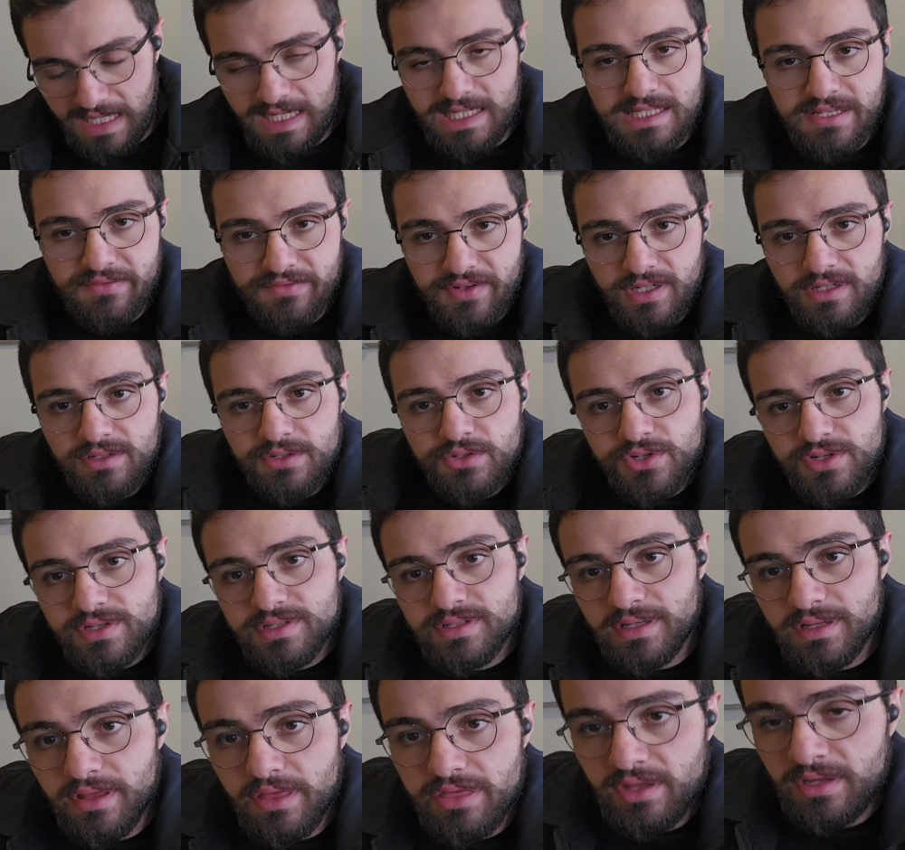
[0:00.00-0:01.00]
And it's a very
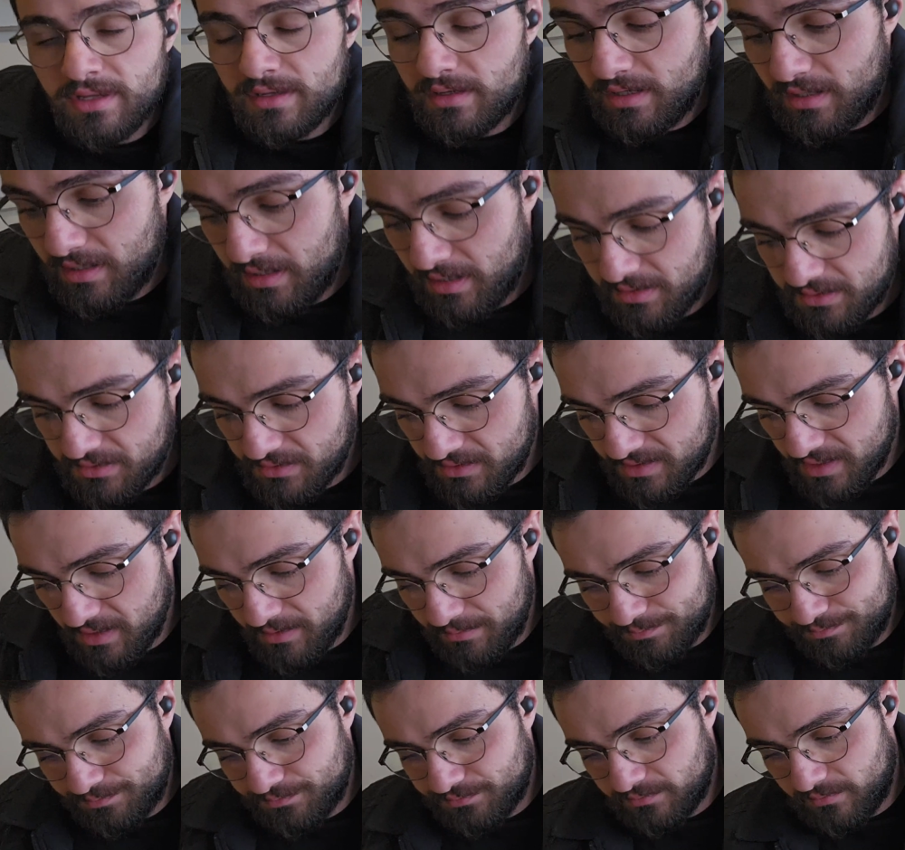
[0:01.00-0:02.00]
interesting thing to
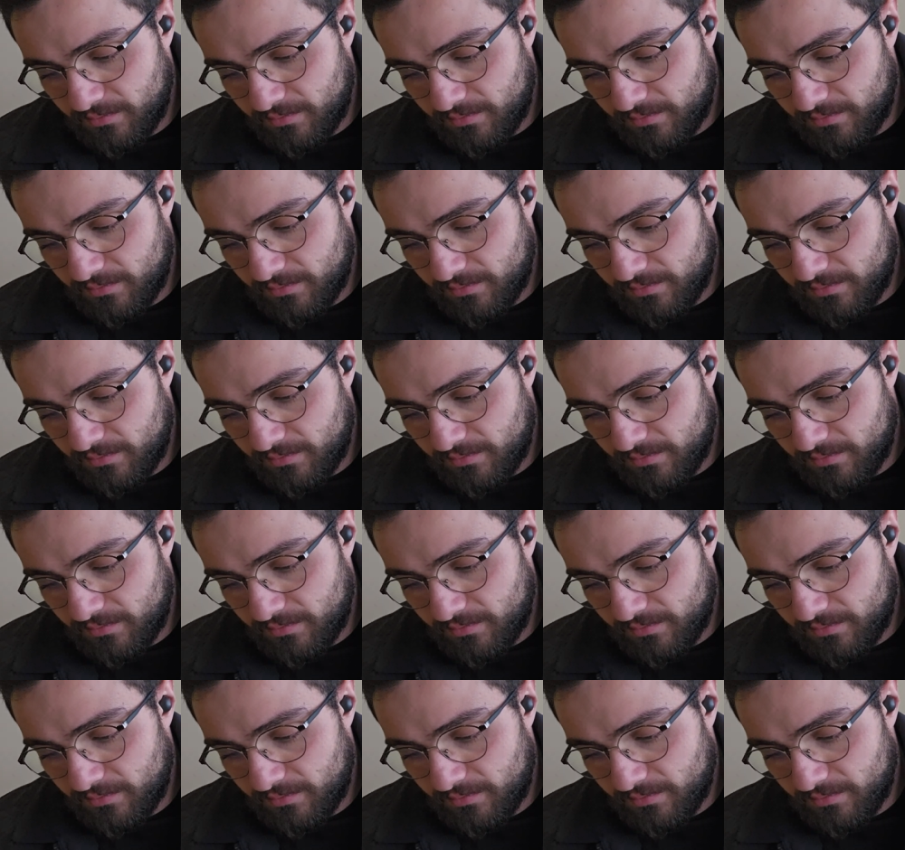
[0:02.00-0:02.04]
see.